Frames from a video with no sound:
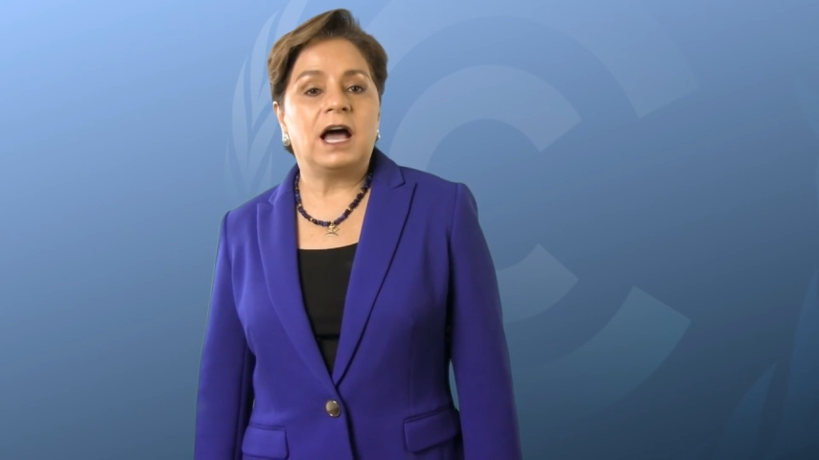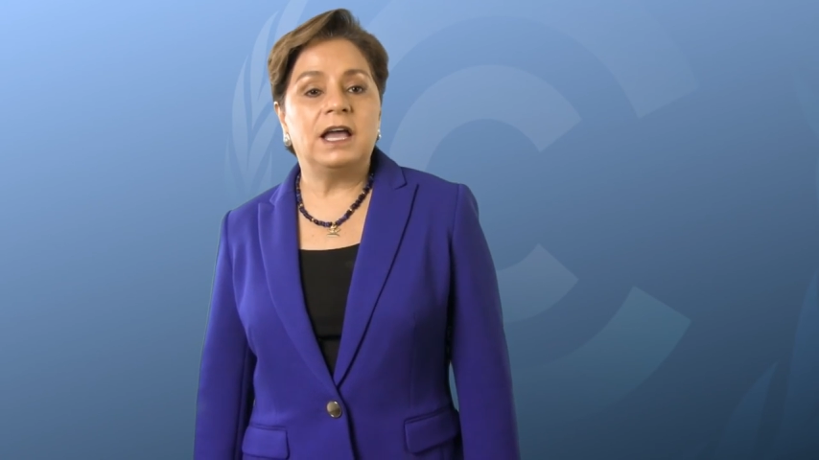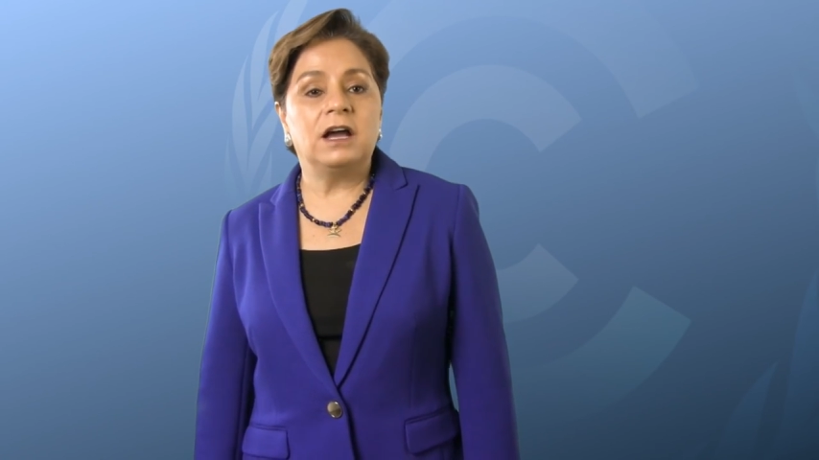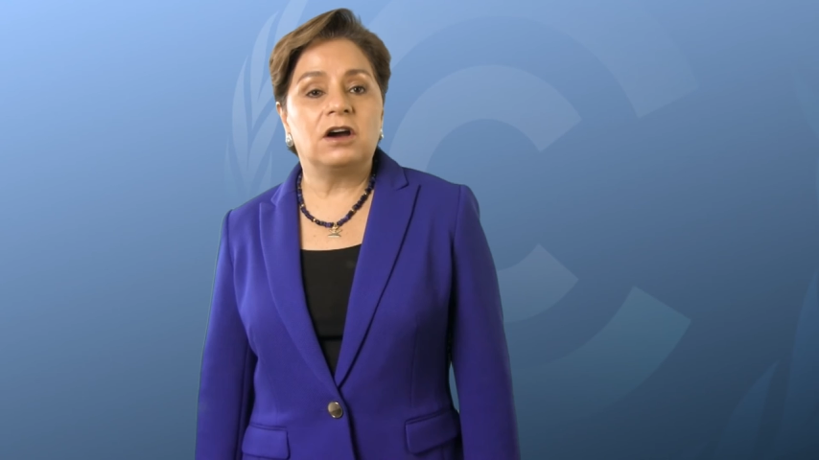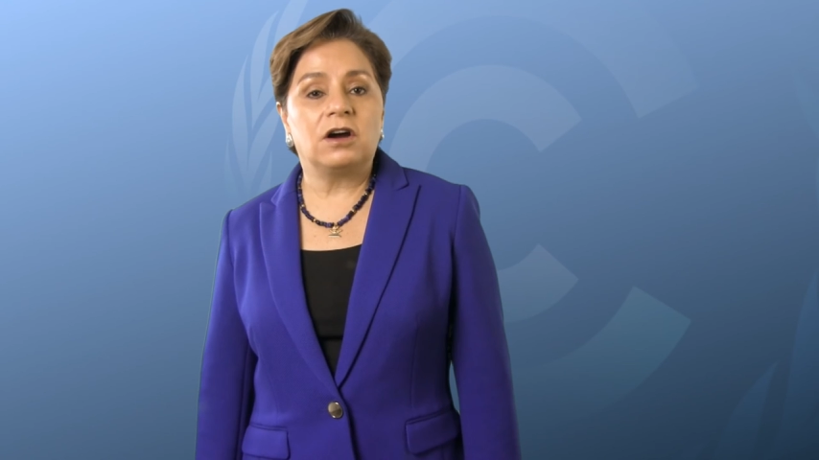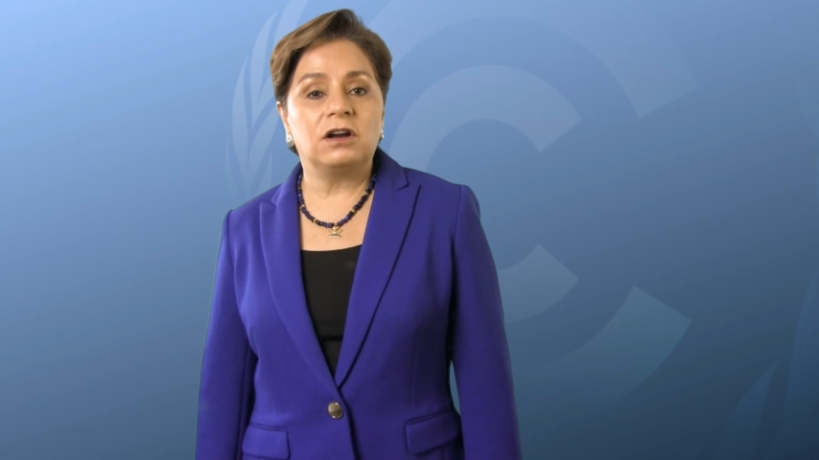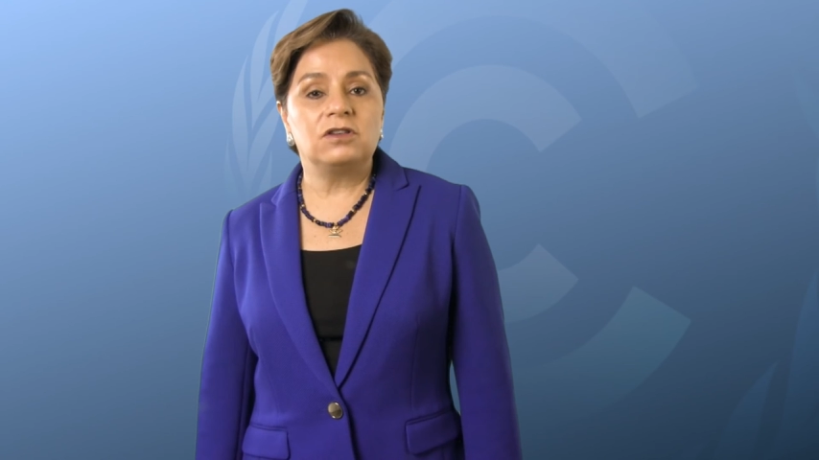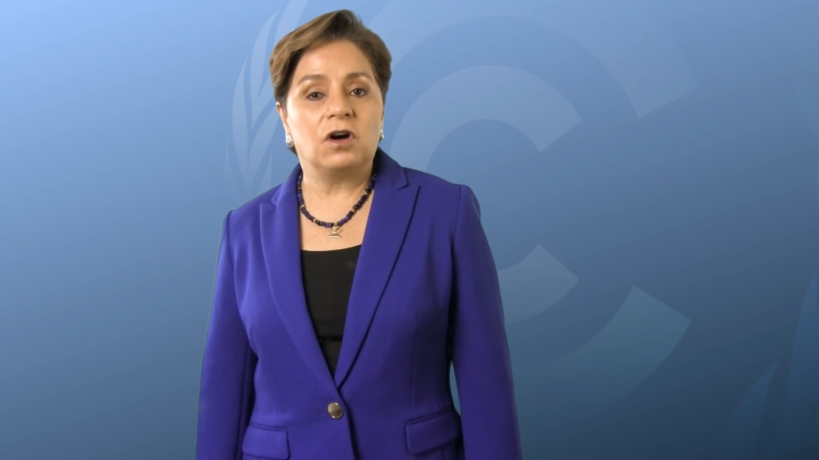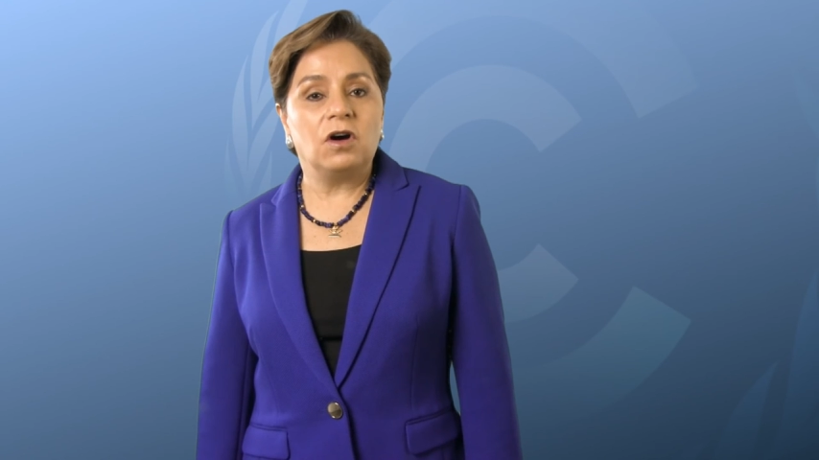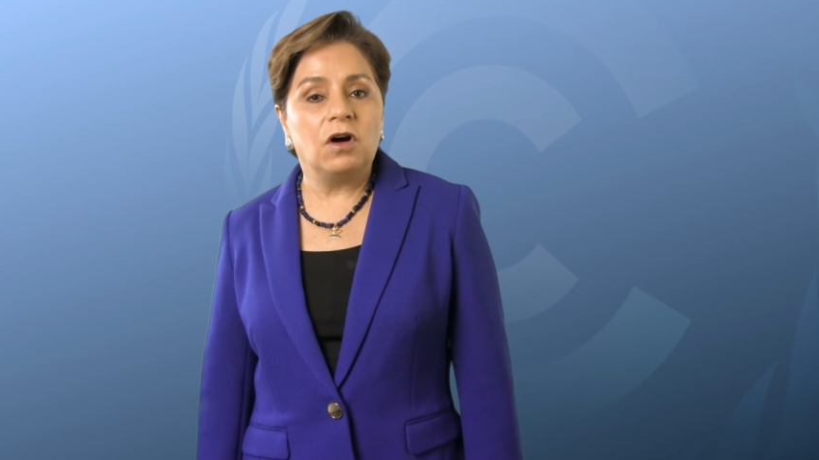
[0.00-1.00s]
I
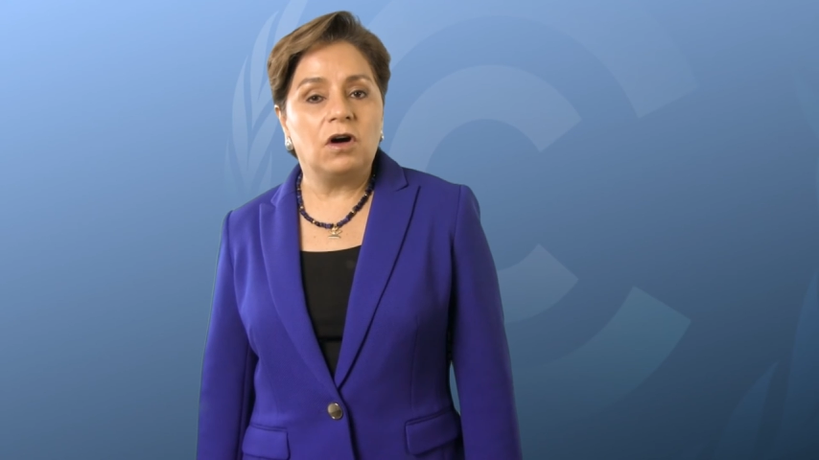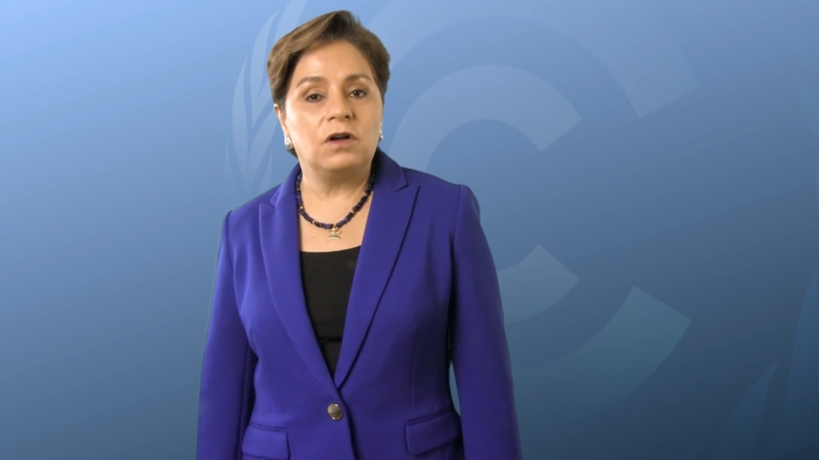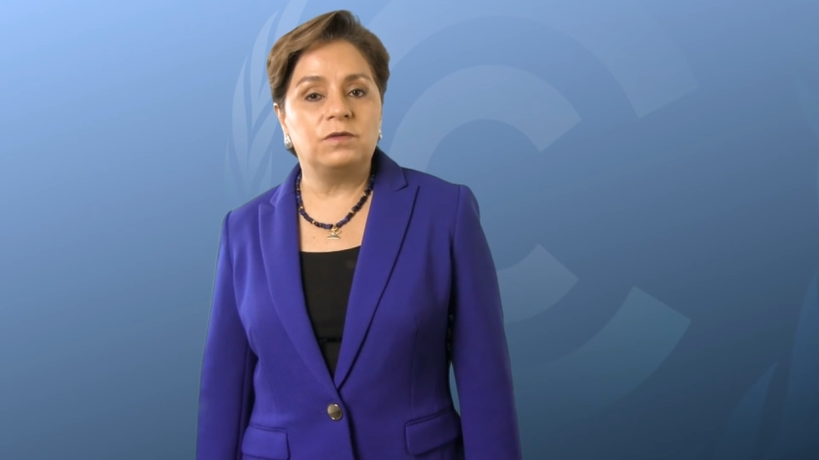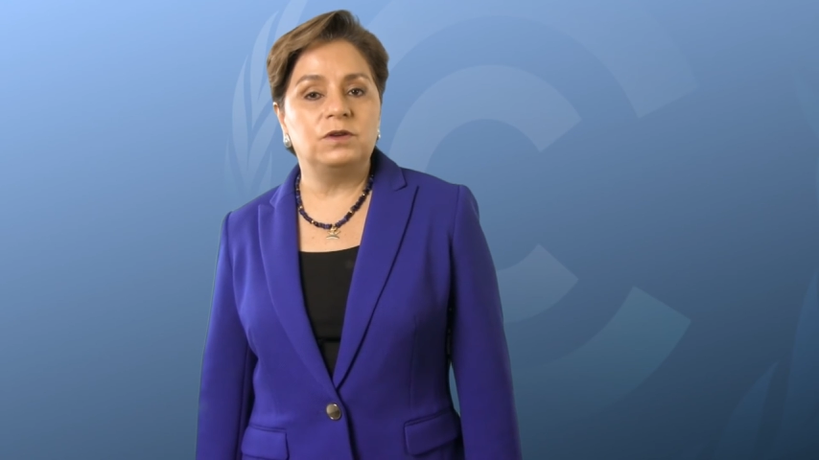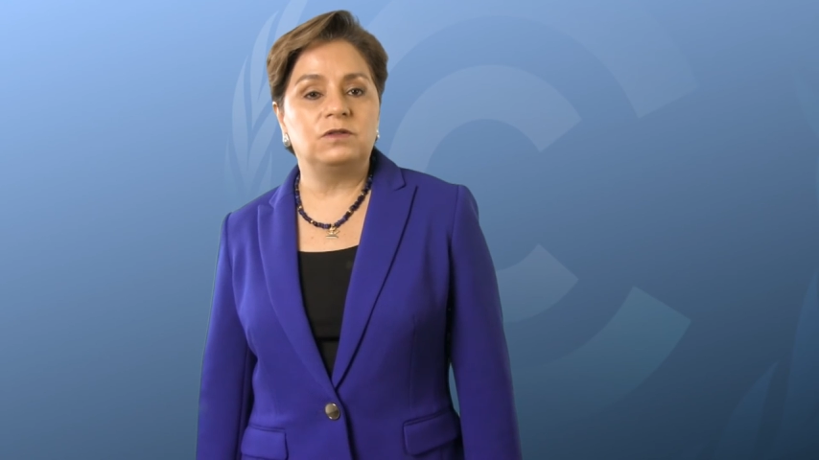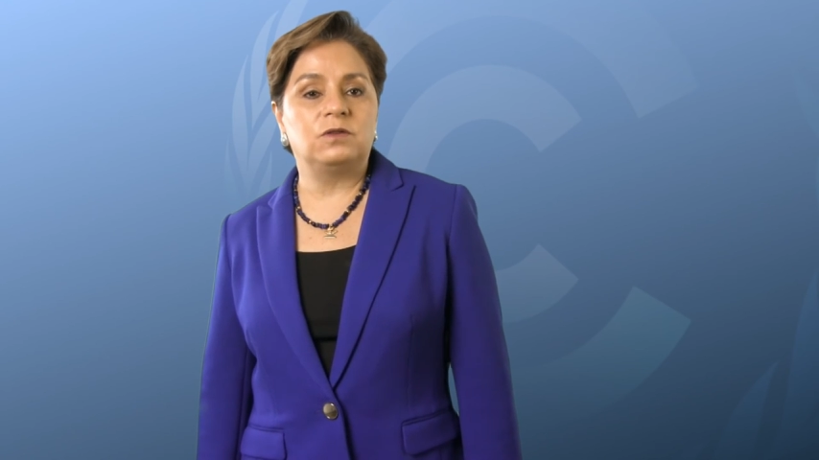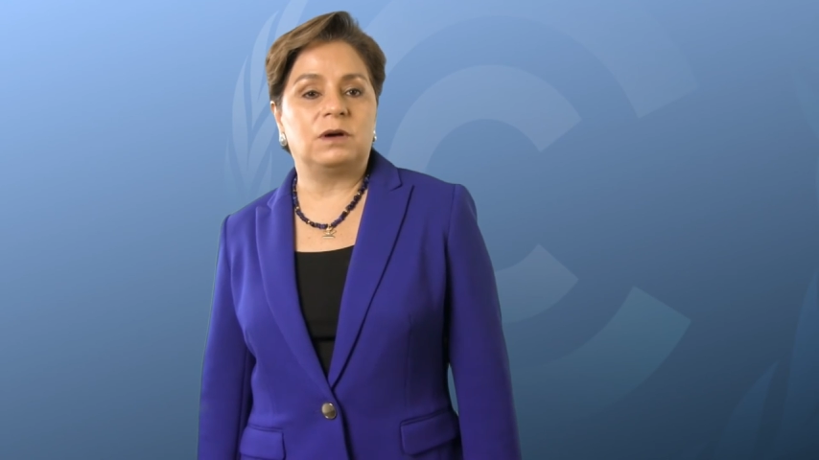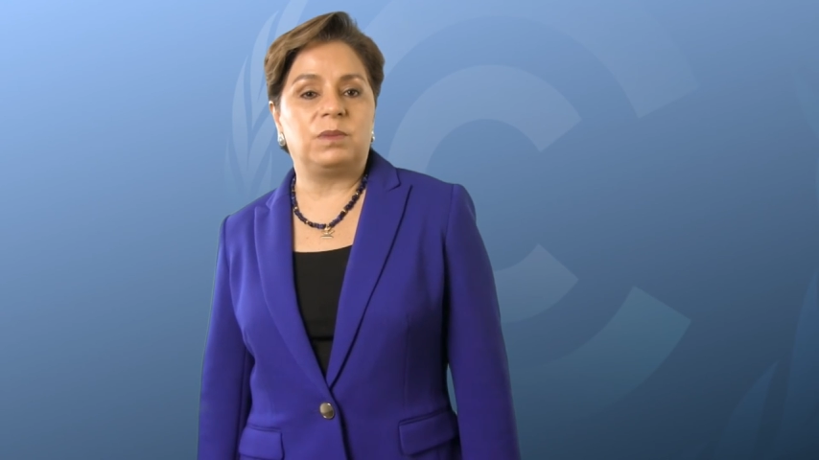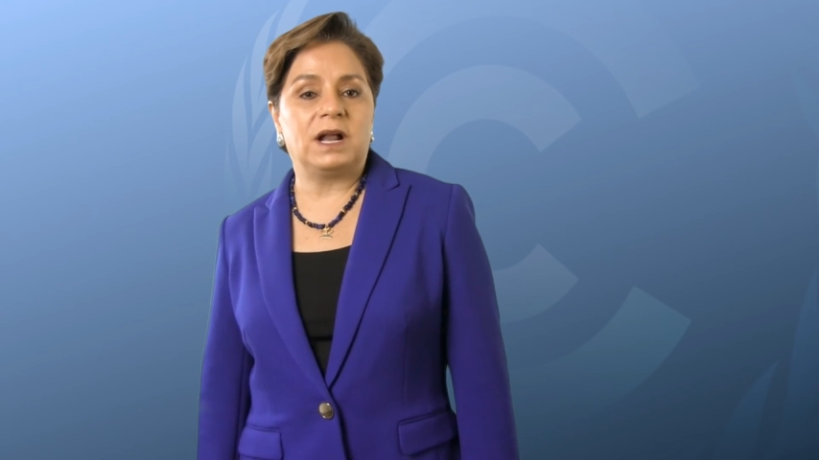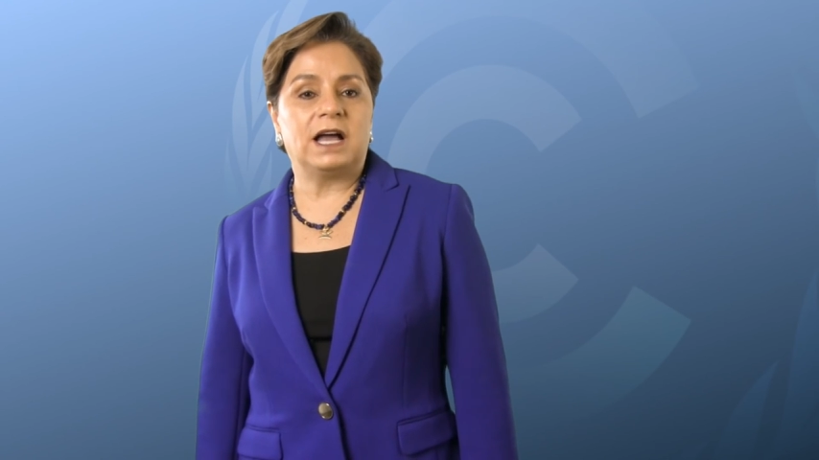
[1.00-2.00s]
encourage all of you to
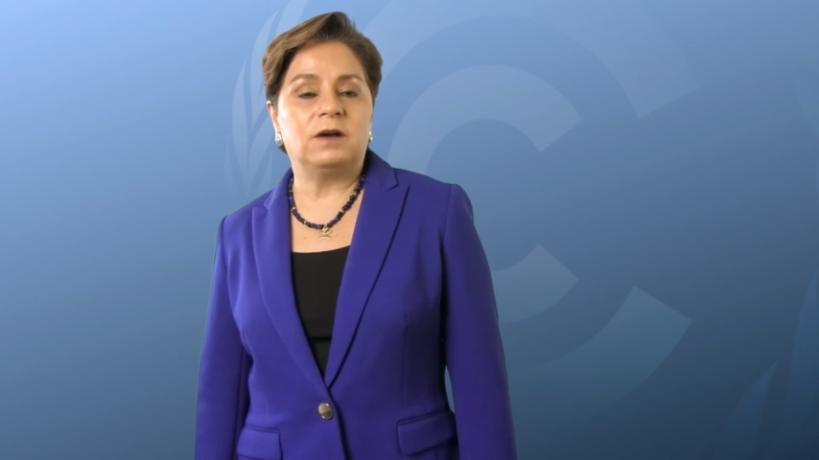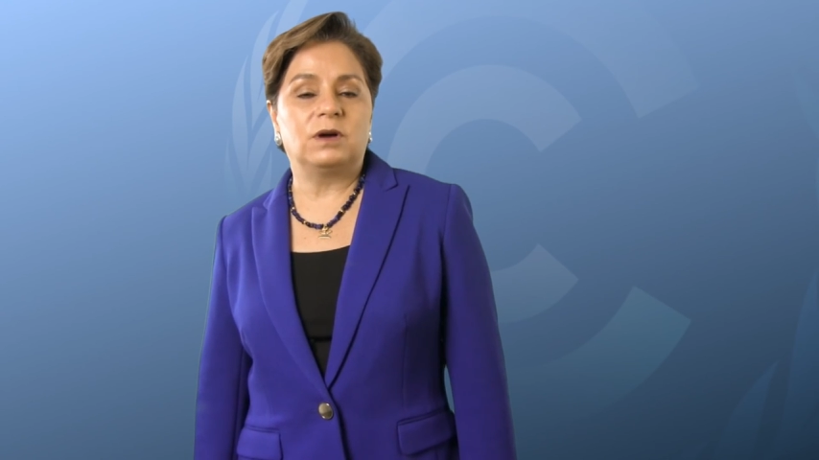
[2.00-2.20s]
apply